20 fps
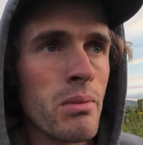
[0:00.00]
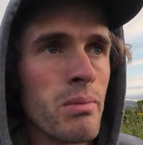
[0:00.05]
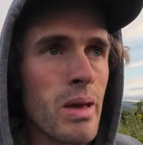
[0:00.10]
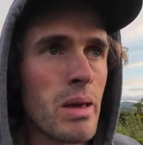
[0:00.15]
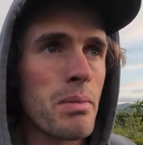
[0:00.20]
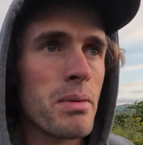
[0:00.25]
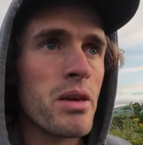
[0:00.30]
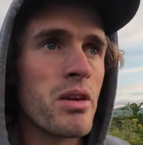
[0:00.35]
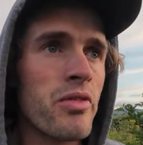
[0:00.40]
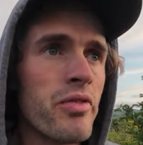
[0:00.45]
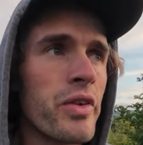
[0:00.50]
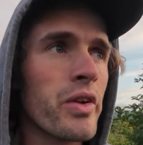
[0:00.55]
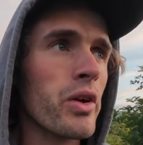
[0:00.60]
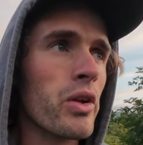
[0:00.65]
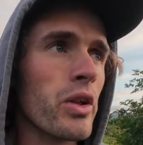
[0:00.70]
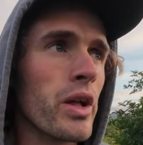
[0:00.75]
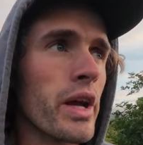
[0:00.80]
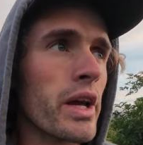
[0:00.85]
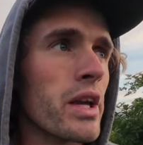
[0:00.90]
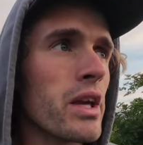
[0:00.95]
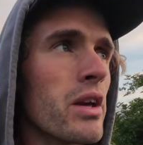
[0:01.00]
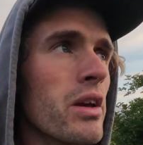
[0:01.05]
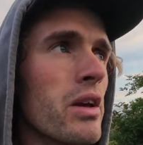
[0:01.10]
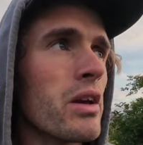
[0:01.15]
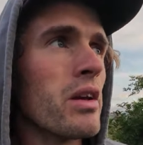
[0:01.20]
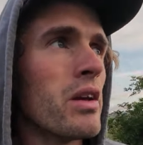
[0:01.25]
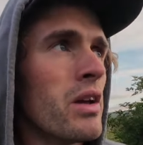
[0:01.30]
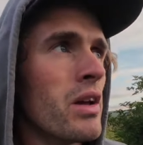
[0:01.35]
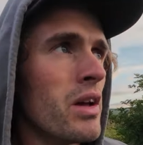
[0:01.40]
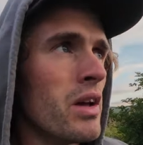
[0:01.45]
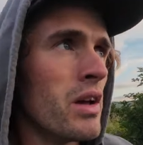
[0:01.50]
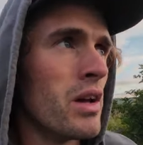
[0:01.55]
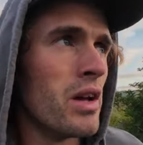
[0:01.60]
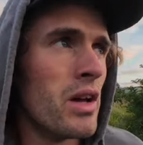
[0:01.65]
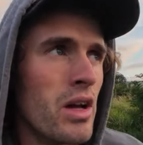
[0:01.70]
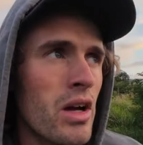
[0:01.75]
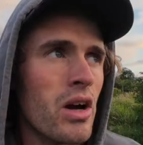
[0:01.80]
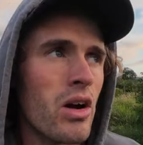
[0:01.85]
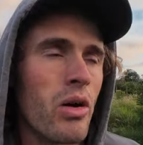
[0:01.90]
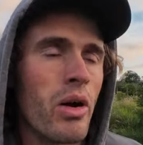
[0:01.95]
Maybe you feel like,
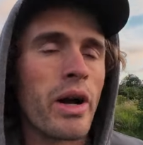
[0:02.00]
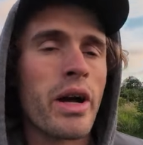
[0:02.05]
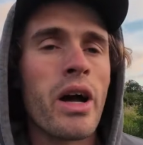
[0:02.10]
oh,